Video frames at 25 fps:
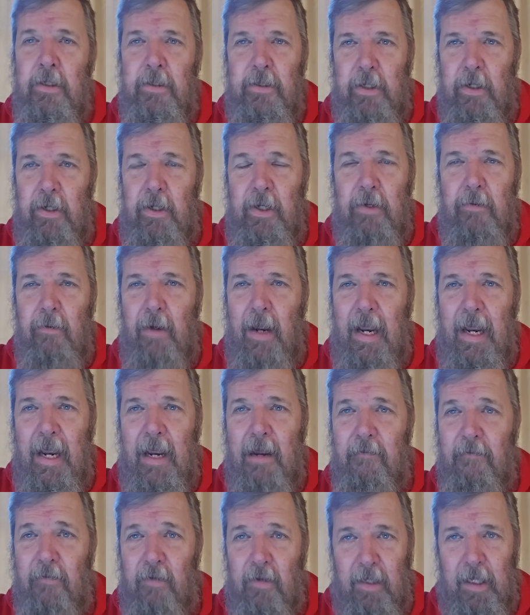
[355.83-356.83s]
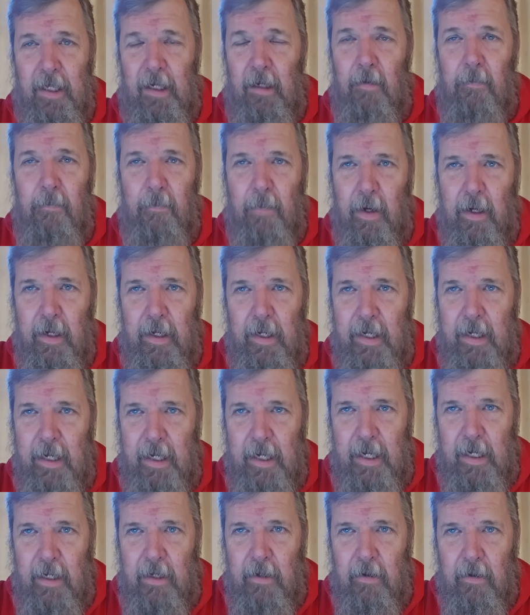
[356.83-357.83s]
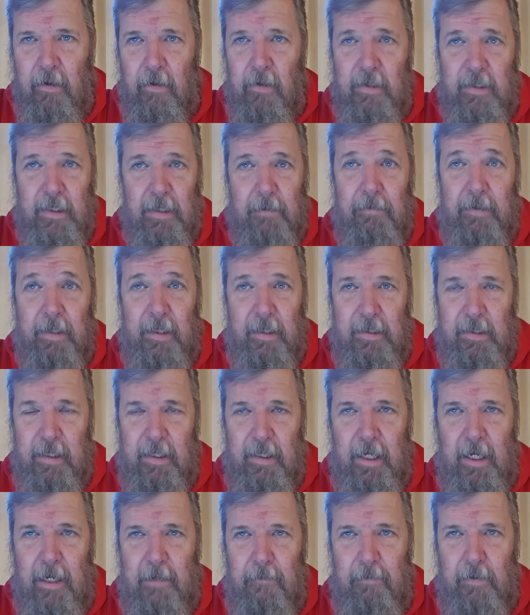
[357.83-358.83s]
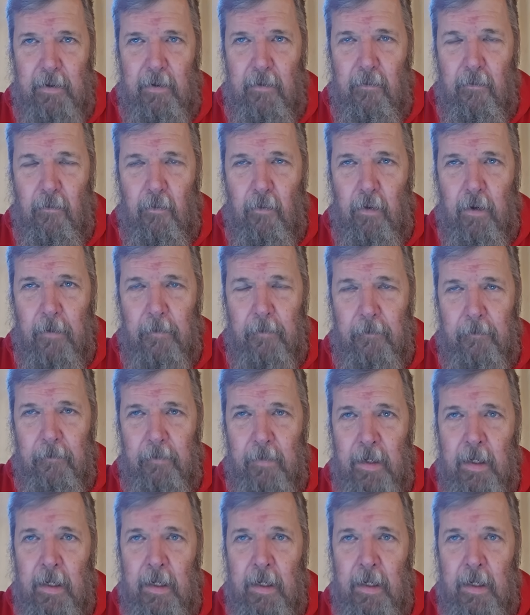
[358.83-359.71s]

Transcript: Do you have a little buddy heater or something to keep you warm?